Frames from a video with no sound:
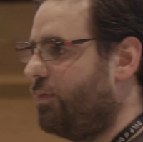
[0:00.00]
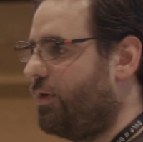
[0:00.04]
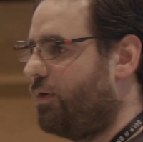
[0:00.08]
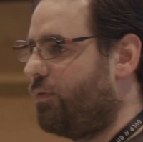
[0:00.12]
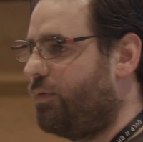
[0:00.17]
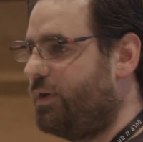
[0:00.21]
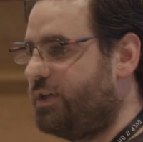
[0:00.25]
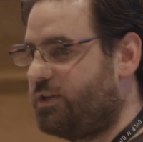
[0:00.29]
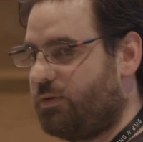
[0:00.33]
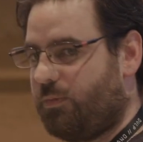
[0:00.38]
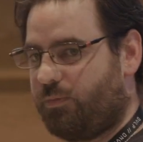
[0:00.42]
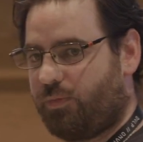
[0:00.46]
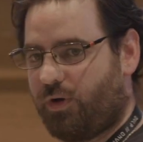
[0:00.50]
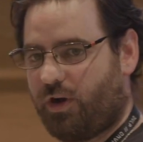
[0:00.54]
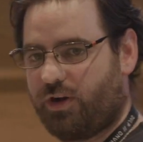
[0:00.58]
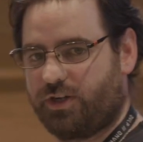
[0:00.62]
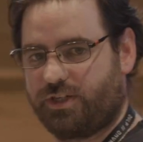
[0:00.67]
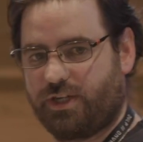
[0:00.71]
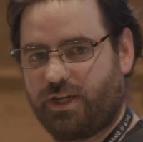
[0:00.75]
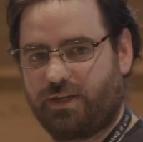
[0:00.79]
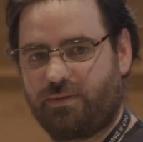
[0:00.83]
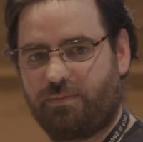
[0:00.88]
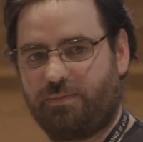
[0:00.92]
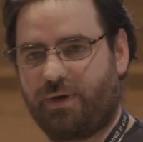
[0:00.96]
from the Reason
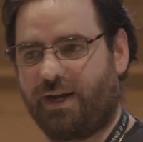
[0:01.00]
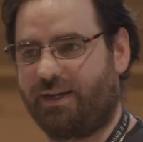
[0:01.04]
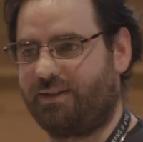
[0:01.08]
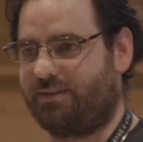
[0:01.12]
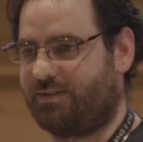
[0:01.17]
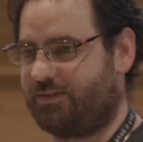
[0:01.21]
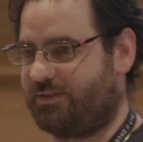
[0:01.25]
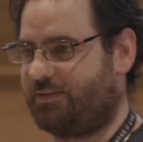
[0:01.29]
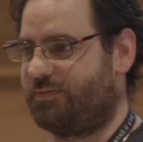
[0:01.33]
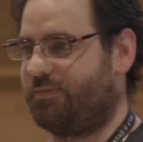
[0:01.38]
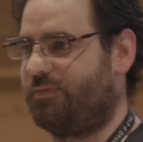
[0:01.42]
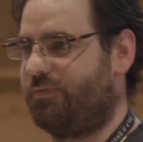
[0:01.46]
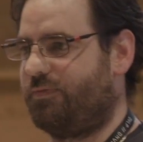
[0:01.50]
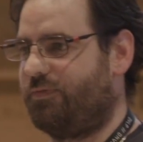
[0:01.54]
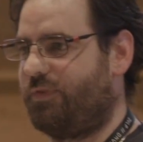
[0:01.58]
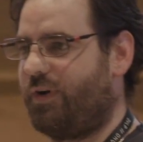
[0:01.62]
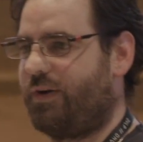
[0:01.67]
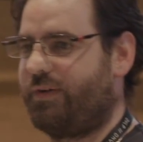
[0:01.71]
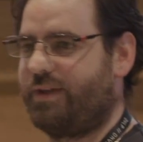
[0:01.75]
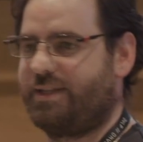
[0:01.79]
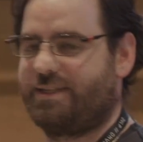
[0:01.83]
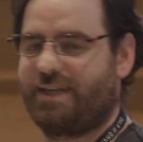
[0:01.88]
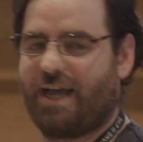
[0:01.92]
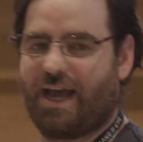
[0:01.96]
project, but it's
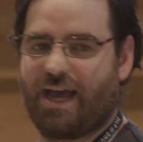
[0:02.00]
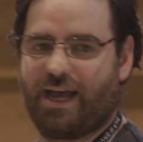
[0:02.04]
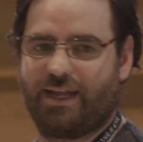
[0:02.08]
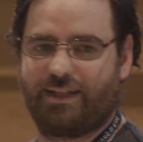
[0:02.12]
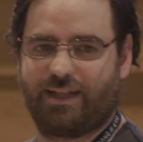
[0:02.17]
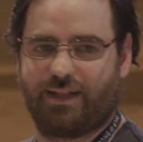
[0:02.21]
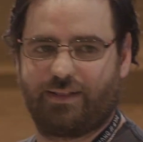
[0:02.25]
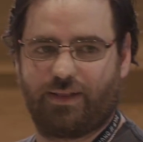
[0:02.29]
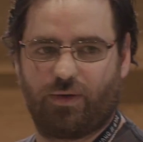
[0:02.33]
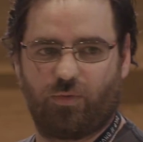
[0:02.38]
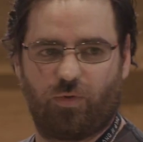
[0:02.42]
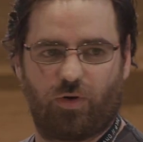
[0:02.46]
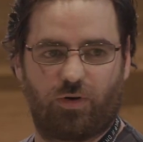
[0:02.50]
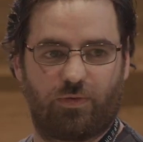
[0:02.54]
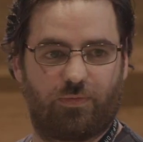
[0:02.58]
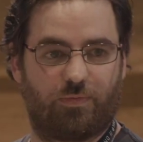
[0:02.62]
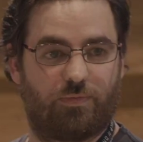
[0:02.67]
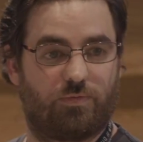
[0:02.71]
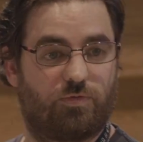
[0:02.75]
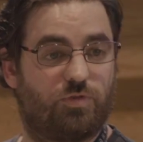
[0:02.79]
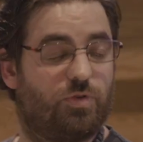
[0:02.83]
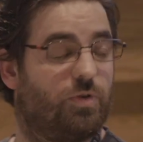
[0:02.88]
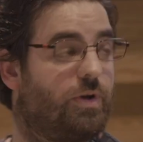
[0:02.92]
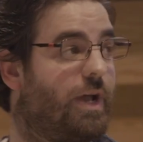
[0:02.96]
very tight and they work
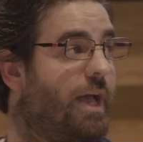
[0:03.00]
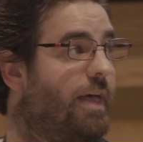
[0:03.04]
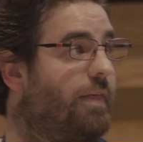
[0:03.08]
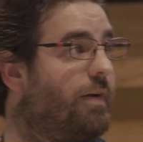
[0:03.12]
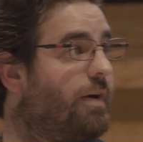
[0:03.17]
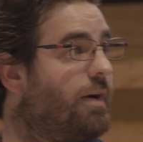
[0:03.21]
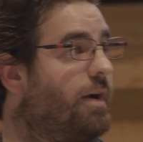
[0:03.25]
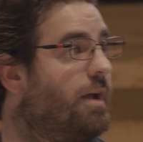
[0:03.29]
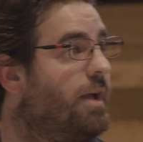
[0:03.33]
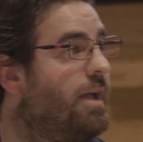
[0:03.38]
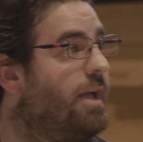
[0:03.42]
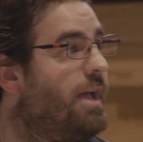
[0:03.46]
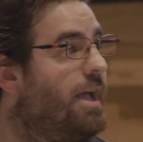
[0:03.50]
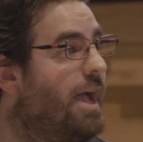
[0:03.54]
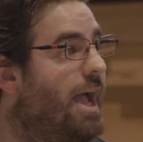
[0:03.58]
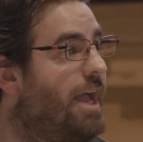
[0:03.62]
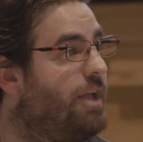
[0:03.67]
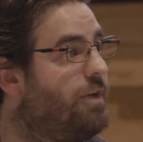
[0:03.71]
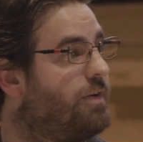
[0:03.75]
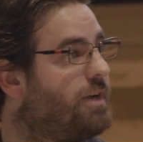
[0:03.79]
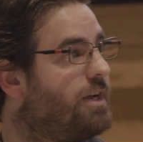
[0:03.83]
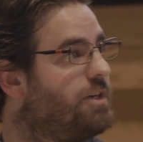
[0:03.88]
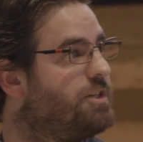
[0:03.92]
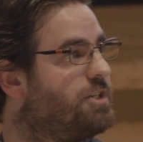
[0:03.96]
together.
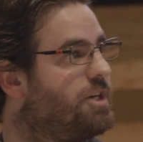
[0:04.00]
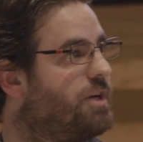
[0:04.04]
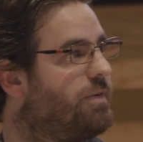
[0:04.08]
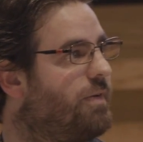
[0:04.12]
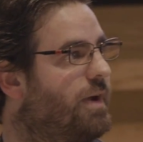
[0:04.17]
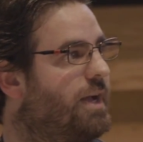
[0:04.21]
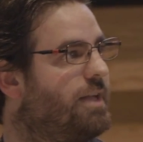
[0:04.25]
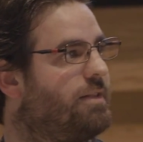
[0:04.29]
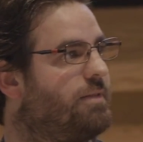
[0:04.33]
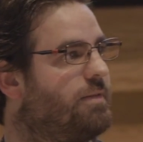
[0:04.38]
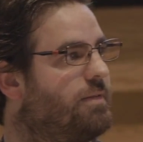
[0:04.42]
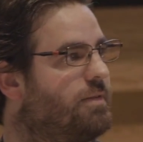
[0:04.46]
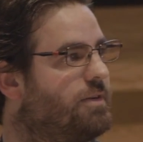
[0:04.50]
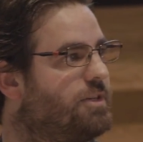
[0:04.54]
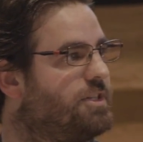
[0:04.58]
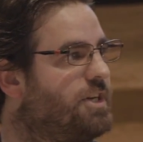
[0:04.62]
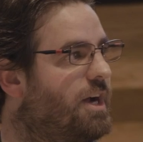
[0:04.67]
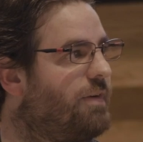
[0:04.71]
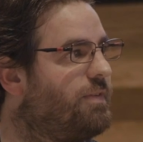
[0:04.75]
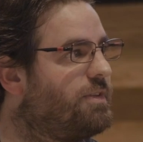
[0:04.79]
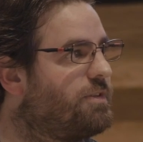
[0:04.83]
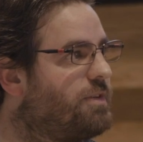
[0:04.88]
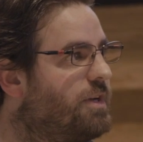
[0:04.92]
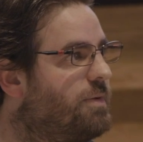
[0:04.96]
And you can generate
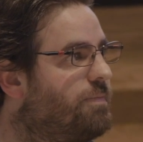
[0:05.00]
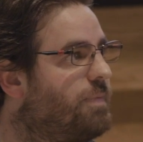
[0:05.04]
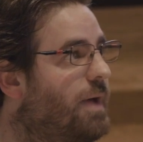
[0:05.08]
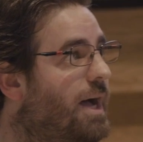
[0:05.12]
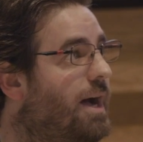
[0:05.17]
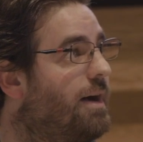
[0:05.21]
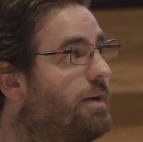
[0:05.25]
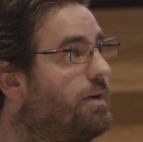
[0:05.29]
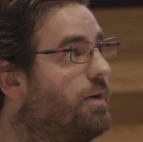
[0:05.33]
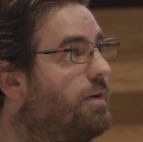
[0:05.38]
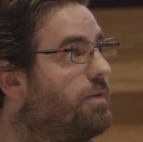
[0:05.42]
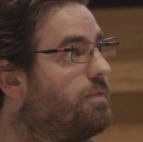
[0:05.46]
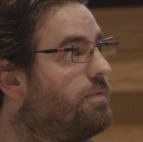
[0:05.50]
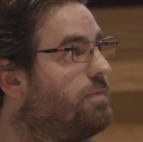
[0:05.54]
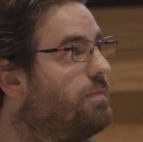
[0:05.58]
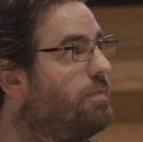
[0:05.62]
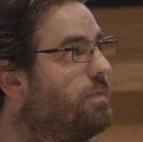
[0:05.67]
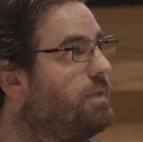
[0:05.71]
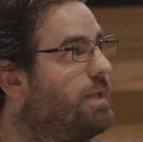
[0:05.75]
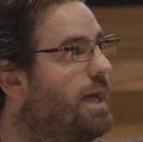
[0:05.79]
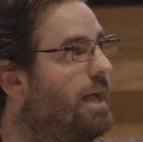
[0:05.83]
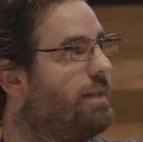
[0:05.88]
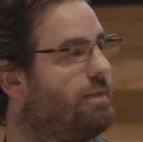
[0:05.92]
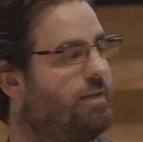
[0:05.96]
JavaScript out of
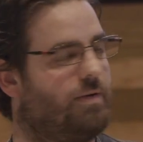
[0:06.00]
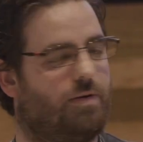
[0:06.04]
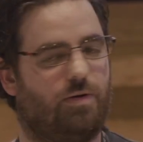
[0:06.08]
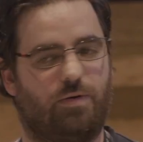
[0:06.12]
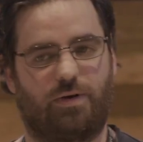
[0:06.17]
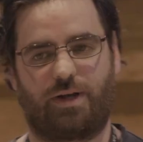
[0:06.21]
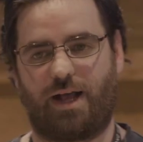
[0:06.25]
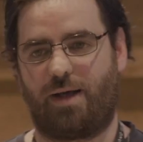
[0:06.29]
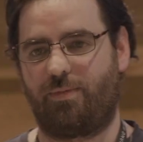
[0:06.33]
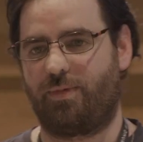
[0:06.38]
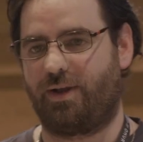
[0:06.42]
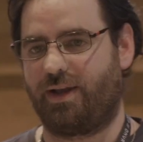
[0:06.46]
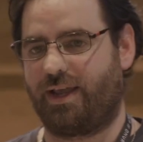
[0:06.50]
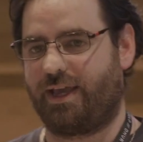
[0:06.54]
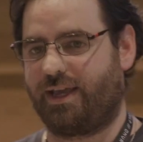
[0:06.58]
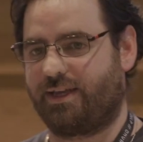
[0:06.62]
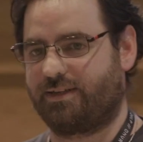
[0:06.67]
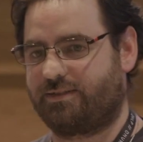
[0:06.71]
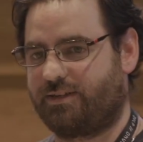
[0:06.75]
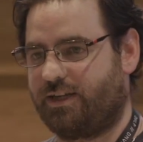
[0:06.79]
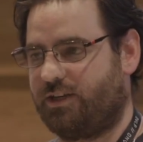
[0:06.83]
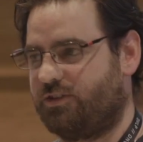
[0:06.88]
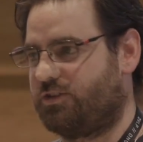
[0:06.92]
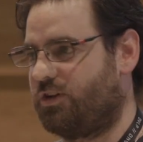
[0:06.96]
that
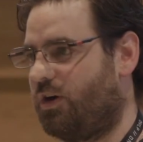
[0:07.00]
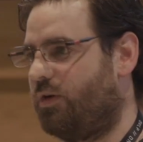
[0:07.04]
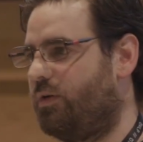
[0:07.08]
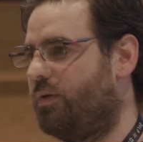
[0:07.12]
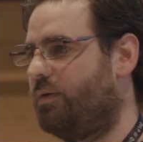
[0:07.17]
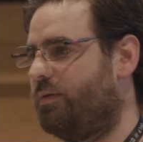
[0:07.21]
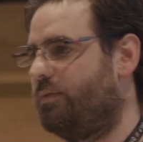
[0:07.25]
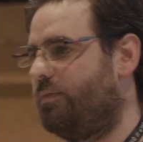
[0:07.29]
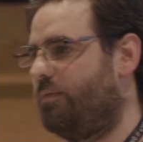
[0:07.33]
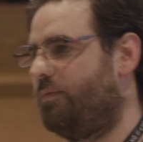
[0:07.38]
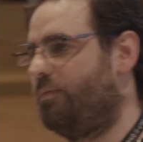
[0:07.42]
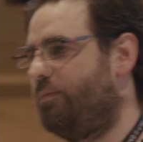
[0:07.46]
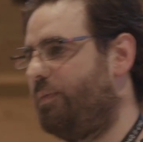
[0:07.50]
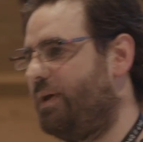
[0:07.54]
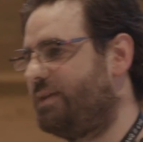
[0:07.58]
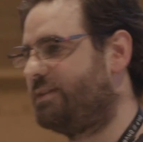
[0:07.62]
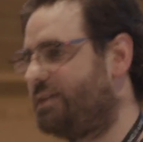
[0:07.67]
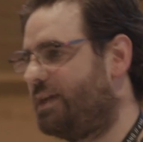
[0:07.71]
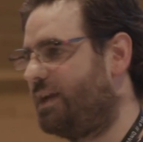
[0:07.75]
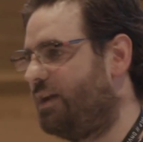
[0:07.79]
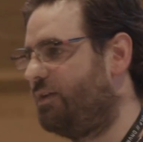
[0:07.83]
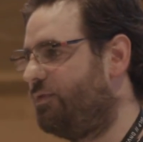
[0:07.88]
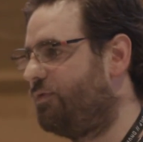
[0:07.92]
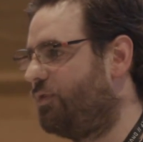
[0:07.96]
OCaml AST. So
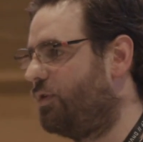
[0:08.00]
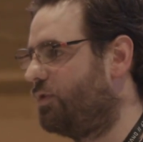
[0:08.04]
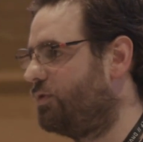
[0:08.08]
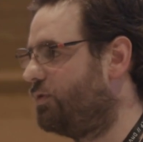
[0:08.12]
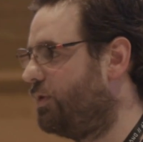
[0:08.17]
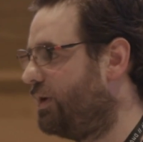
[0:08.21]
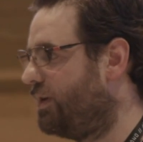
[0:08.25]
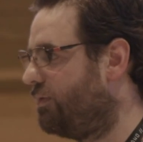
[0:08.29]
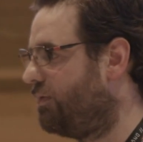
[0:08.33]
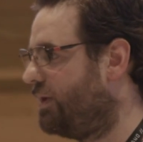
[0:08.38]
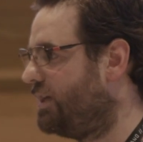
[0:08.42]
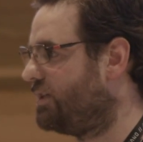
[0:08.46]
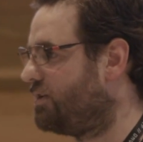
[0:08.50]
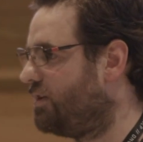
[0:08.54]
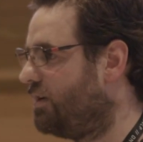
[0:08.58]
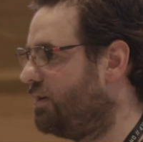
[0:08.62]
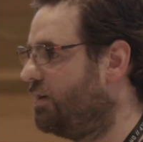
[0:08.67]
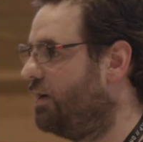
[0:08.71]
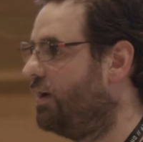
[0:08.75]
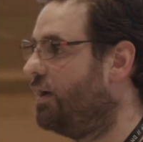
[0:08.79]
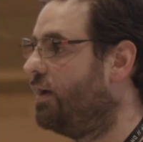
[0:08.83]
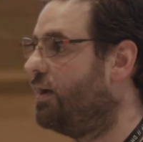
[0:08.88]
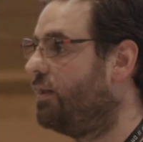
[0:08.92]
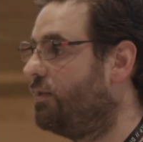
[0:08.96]
basically, for doing
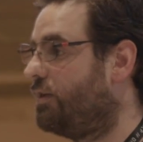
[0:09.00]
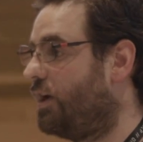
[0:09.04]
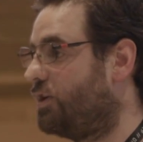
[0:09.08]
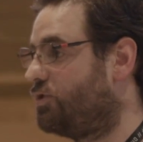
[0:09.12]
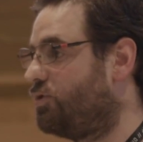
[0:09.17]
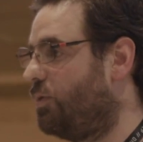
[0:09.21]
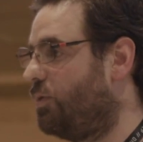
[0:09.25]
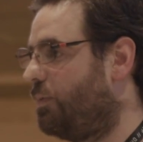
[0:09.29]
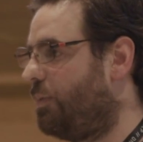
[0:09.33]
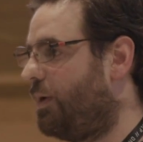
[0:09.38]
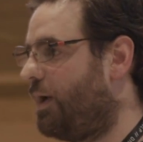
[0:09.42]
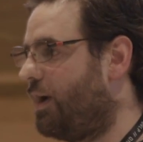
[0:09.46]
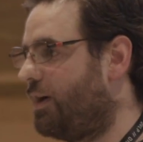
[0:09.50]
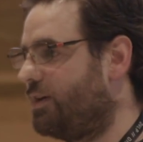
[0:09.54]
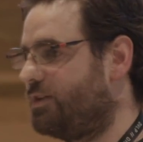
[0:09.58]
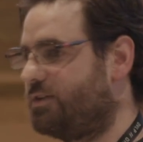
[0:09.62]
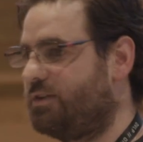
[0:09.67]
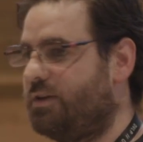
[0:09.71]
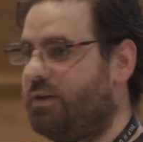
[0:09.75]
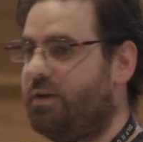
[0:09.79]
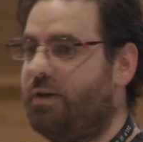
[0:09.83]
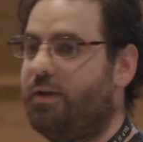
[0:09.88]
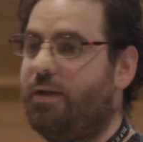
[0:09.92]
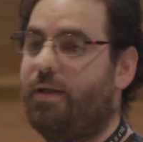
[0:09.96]
reason, there are two
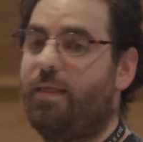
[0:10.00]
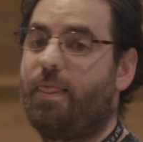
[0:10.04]
parts.